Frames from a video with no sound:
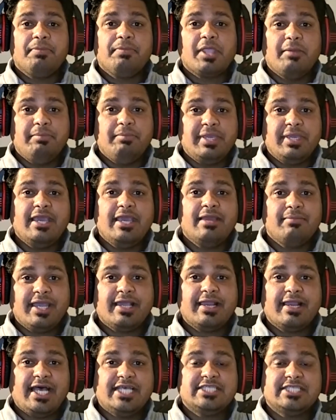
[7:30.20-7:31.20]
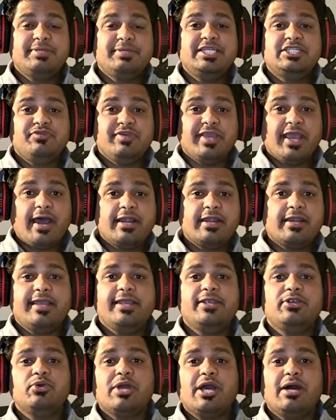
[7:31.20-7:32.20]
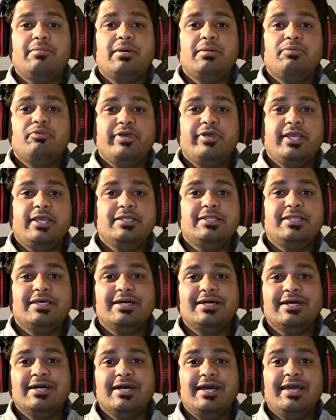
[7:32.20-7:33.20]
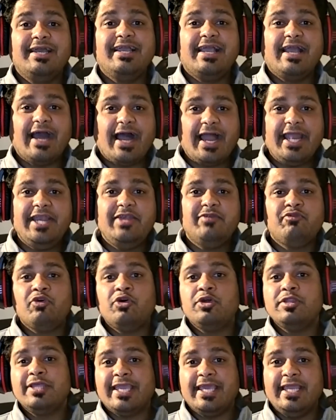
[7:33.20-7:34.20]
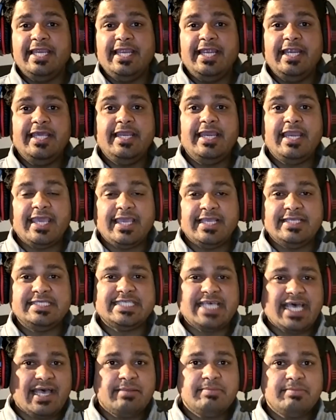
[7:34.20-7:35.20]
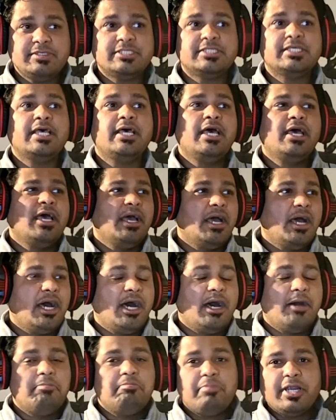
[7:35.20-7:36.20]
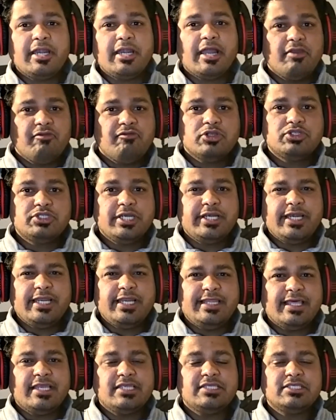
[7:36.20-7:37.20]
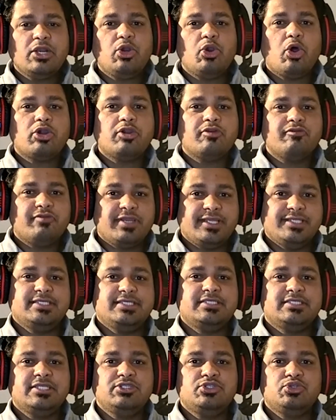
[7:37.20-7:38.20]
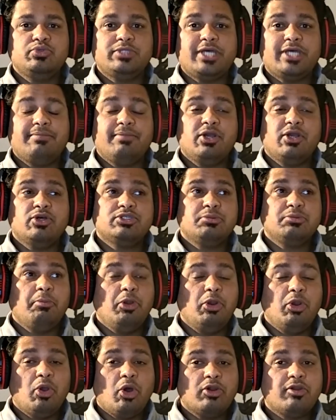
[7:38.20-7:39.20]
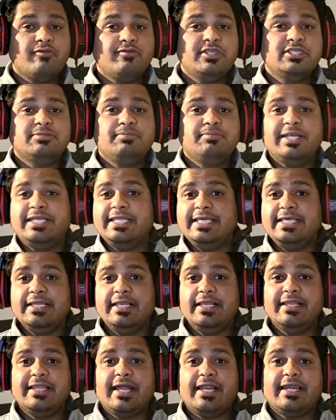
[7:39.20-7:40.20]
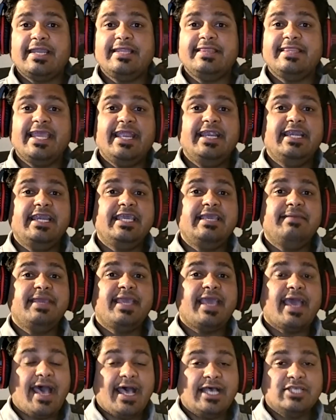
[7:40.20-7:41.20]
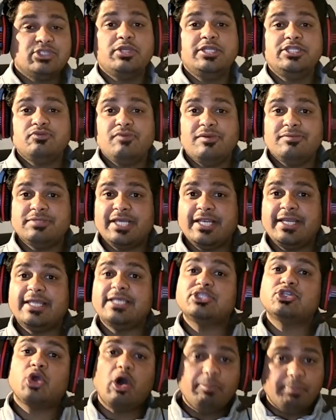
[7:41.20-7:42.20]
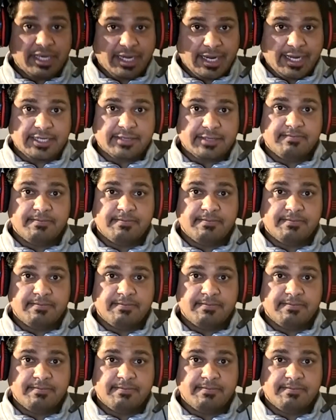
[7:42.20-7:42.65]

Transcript: Me and my classmates, we are trying to come up with a guide for the Canadian exams. But unfortunately, there is a lot of resistance to that, because a lot of this material that the NDEB has on its website is copyright.